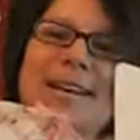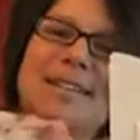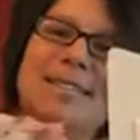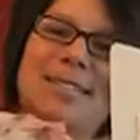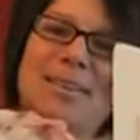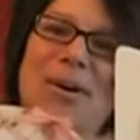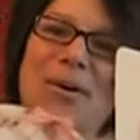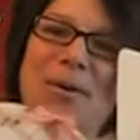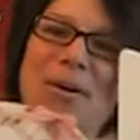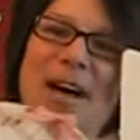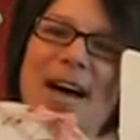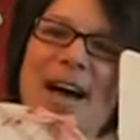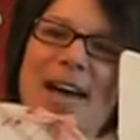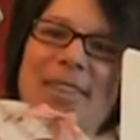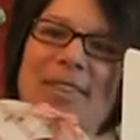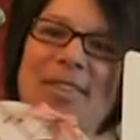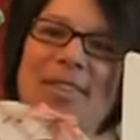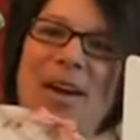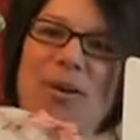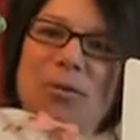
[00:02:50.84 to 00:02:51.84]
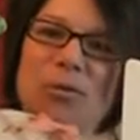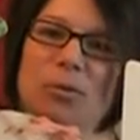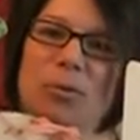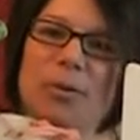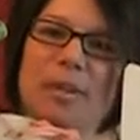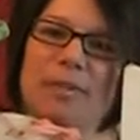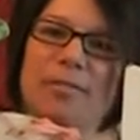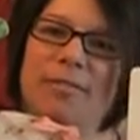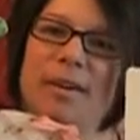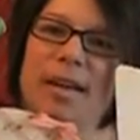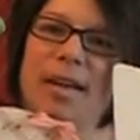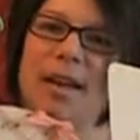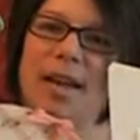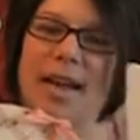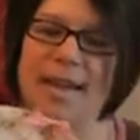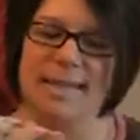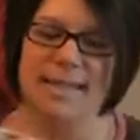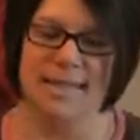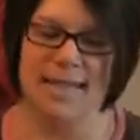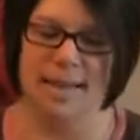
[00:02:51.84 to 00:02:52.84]
So I thought that was a really fun
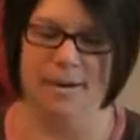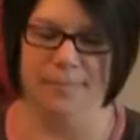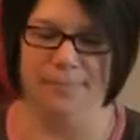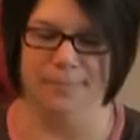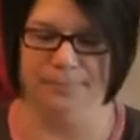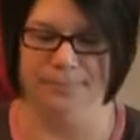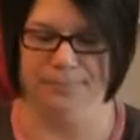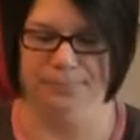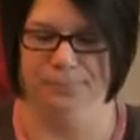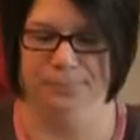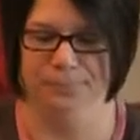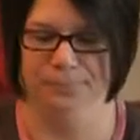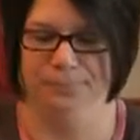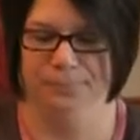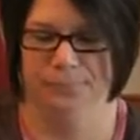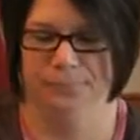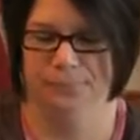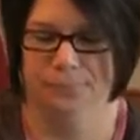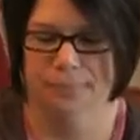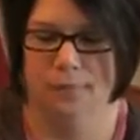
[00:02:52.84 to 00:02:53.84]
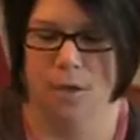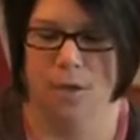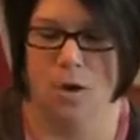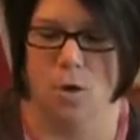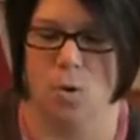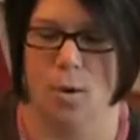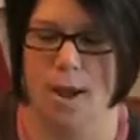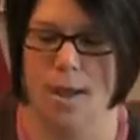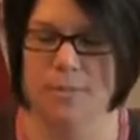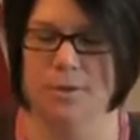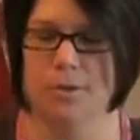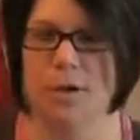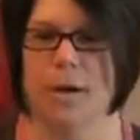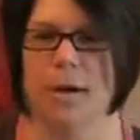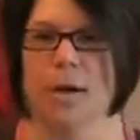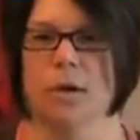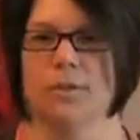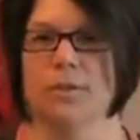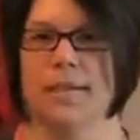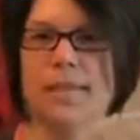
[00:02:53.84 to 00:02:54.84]
idea. Oh, I'm sorry.
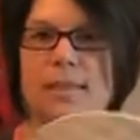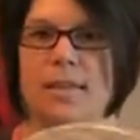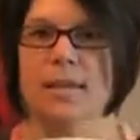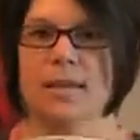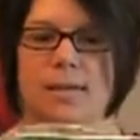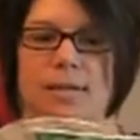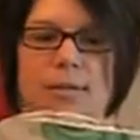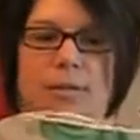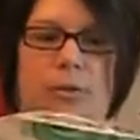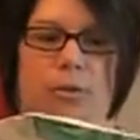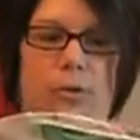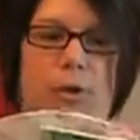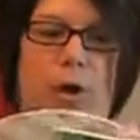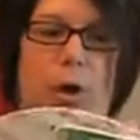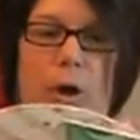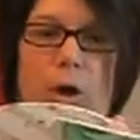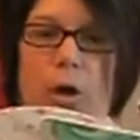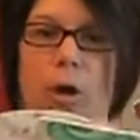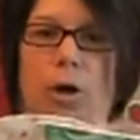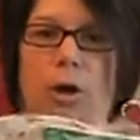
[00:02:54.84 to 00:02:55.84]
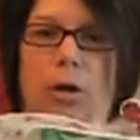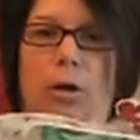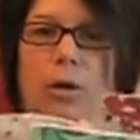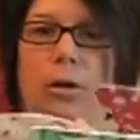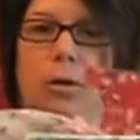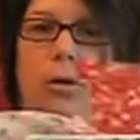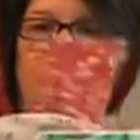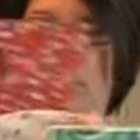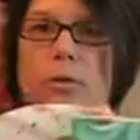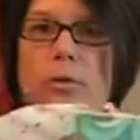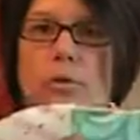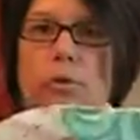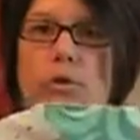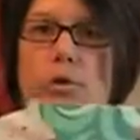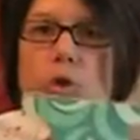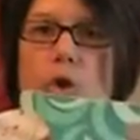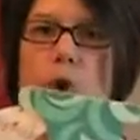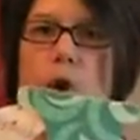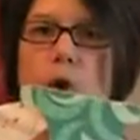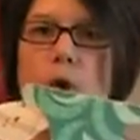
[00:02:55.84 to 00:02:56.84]
It goes like this. Go,
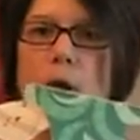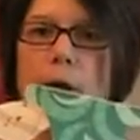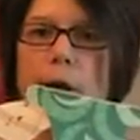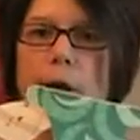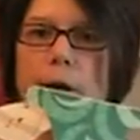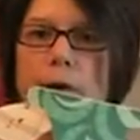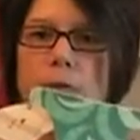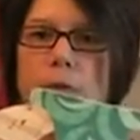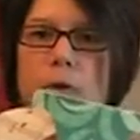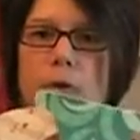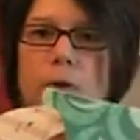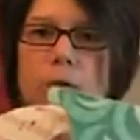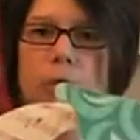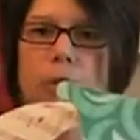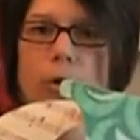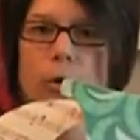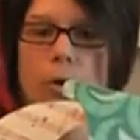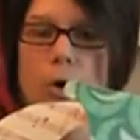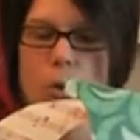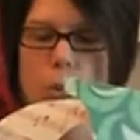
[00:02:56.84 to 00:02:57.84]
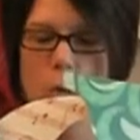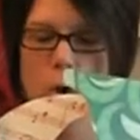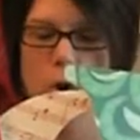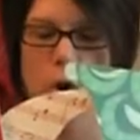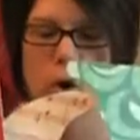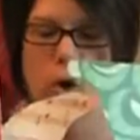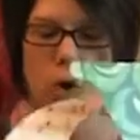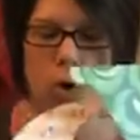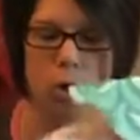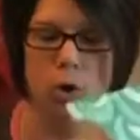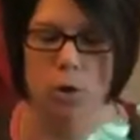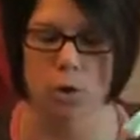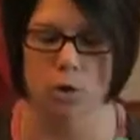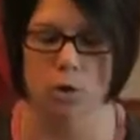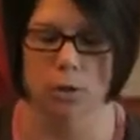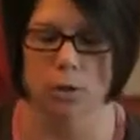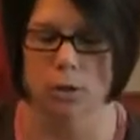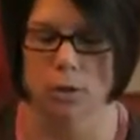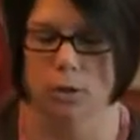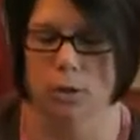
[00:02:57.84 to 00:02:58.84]
joy to the
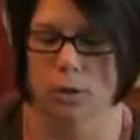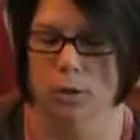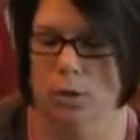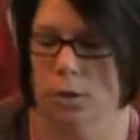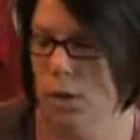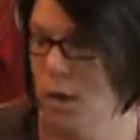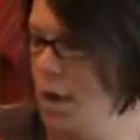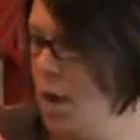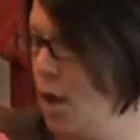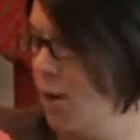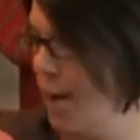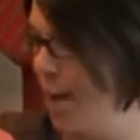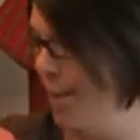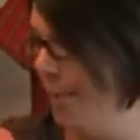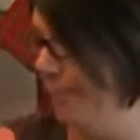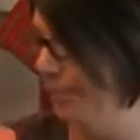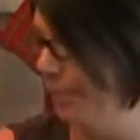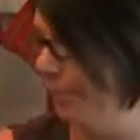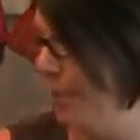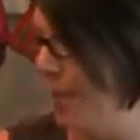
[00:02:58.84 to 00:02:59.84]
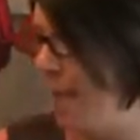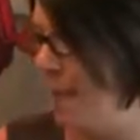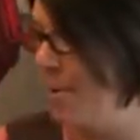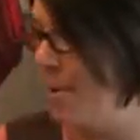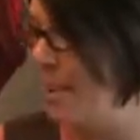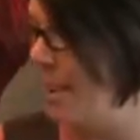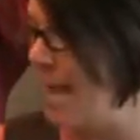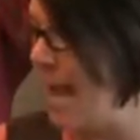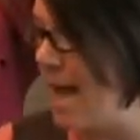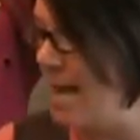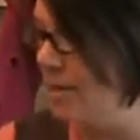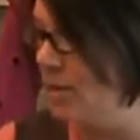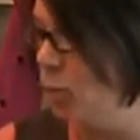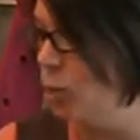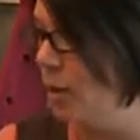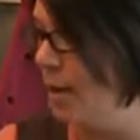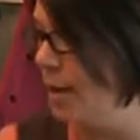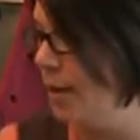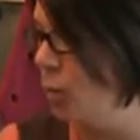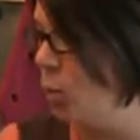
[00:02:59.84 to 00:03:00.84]
world. Okay, my last
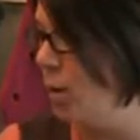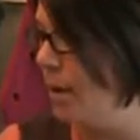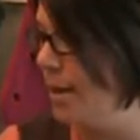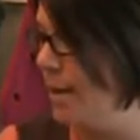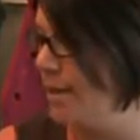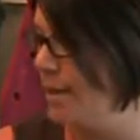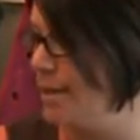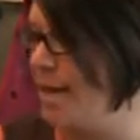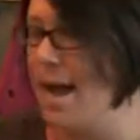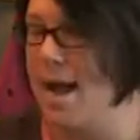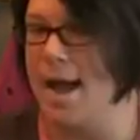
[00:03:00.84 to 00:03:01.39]
one was